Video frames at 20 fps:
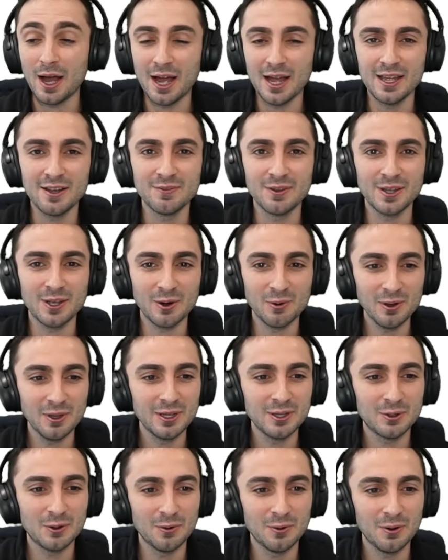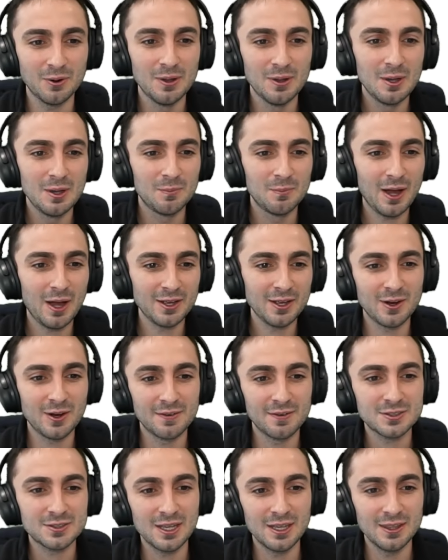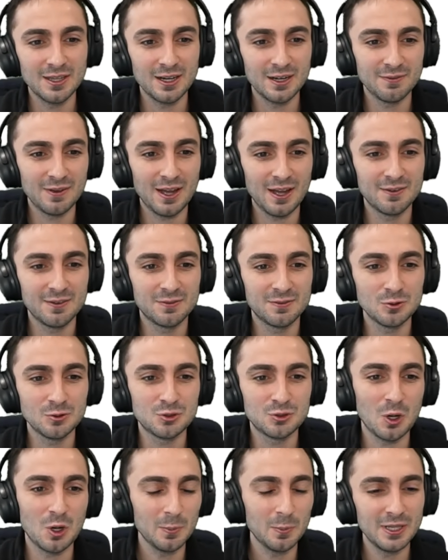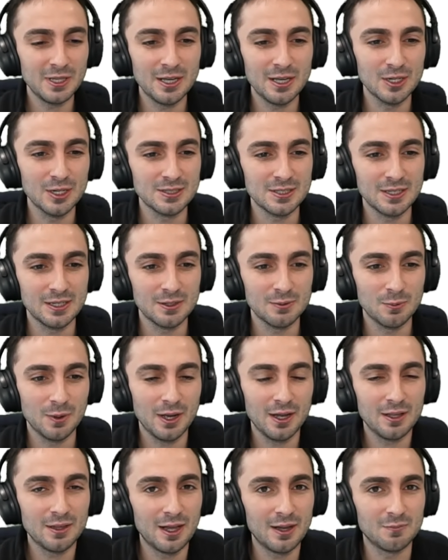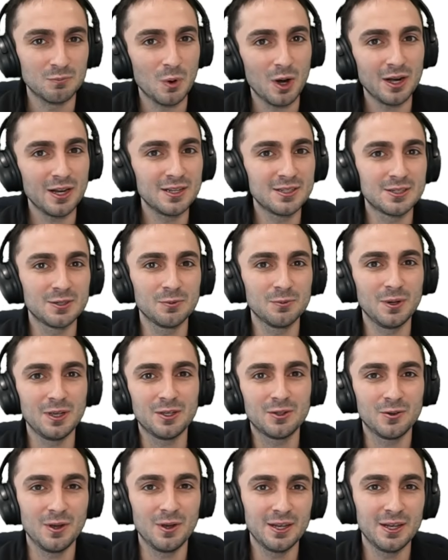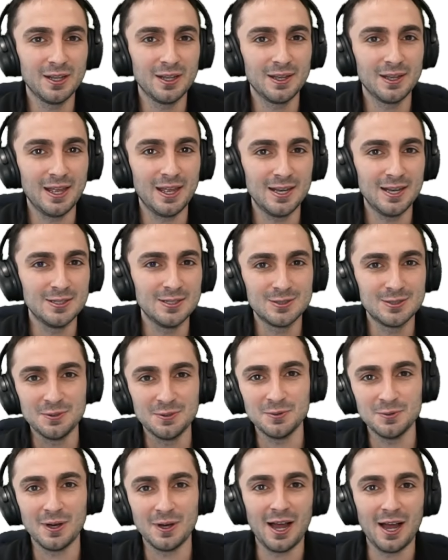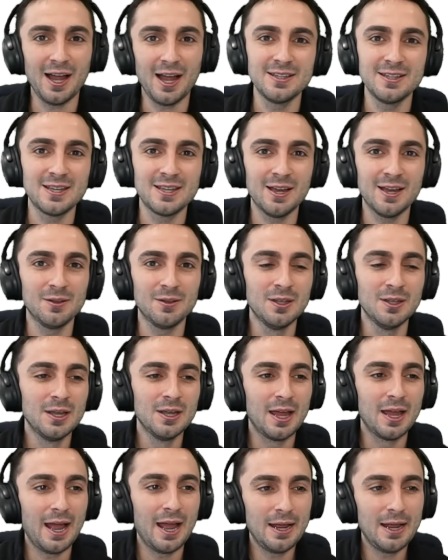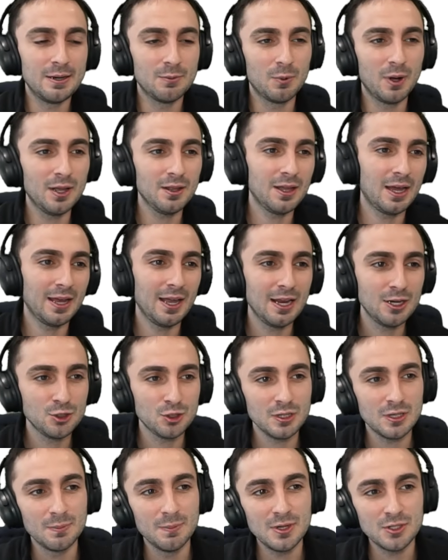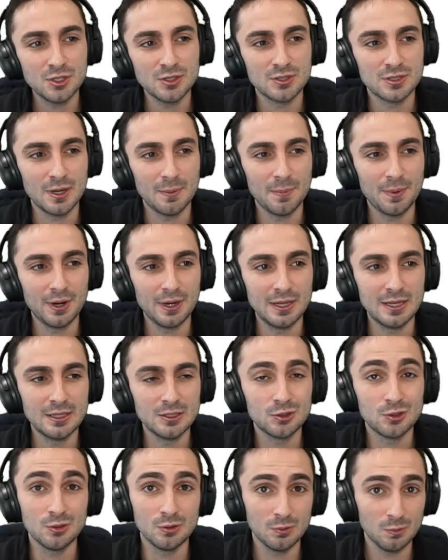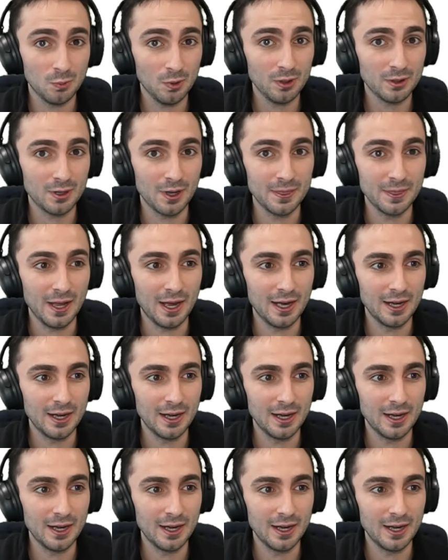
have like a really cool Minecraft skin that I've had for so many years, and well, I wanted to recreate it into a Hytale, and well, I actually commissioned somebody to work on that,